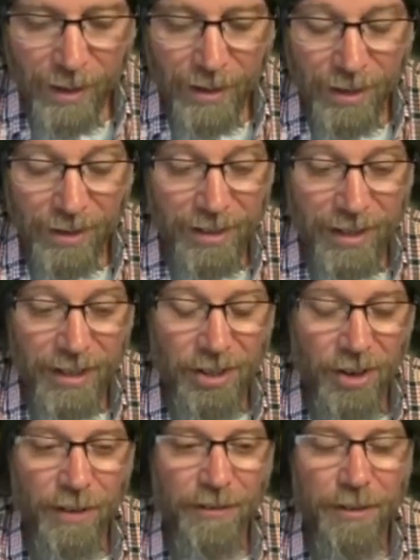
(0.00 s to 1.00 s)
you know, it, it's
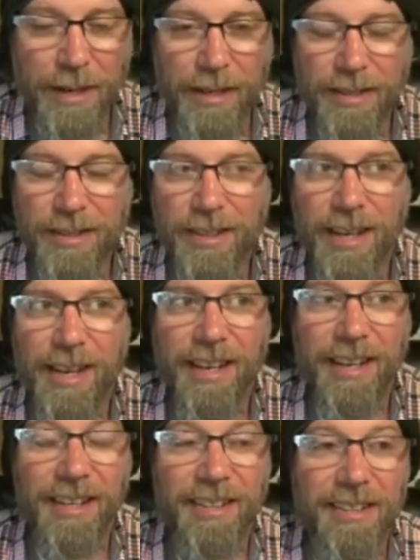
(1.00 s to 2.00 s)
hard for me to
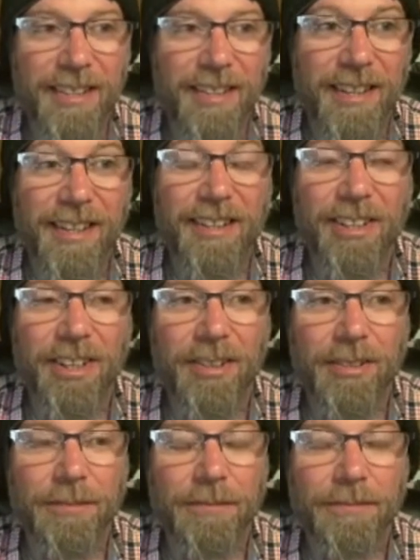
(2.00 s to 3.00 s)
say, exi- you
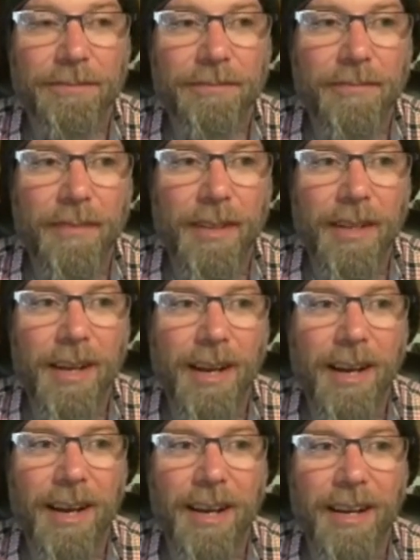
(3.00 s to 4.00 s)
know,
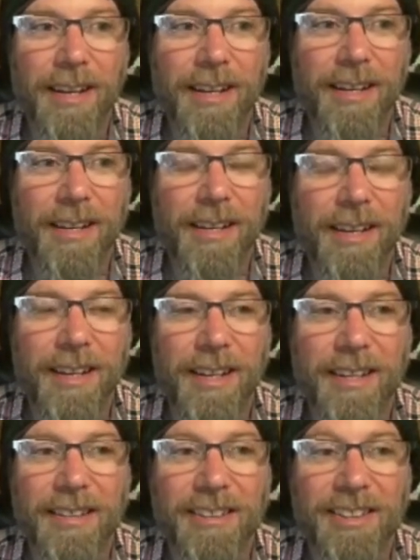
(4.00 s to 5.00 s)
uh,
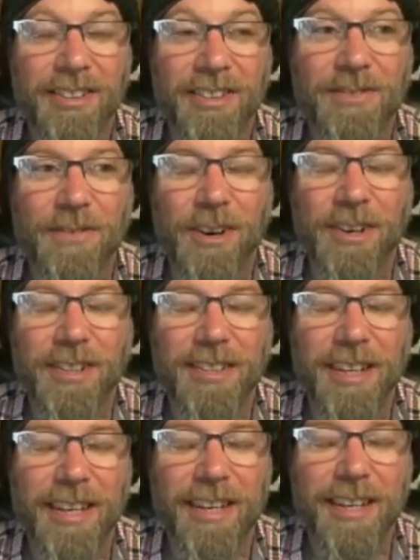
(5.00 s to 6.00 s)
you know, as far as
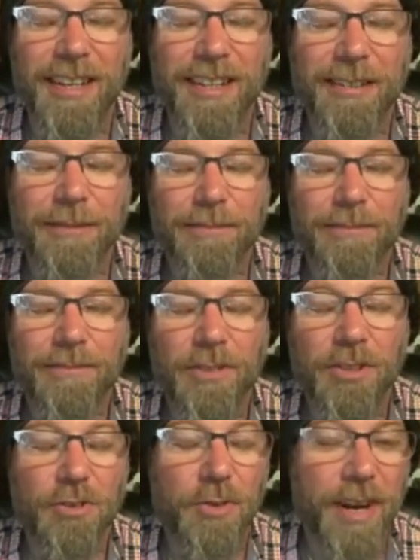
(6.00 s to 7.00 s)
like uh,
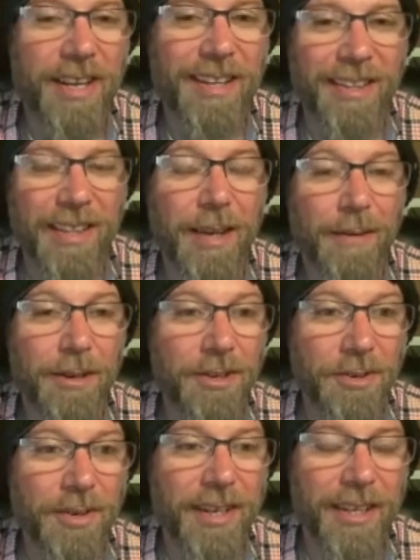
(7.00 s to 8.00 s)
the training that they were
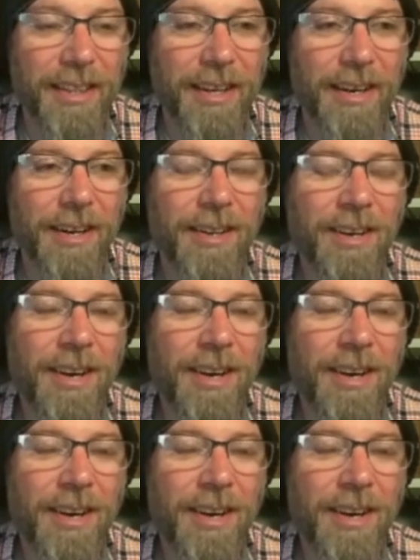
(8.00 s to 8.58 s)
doing in there,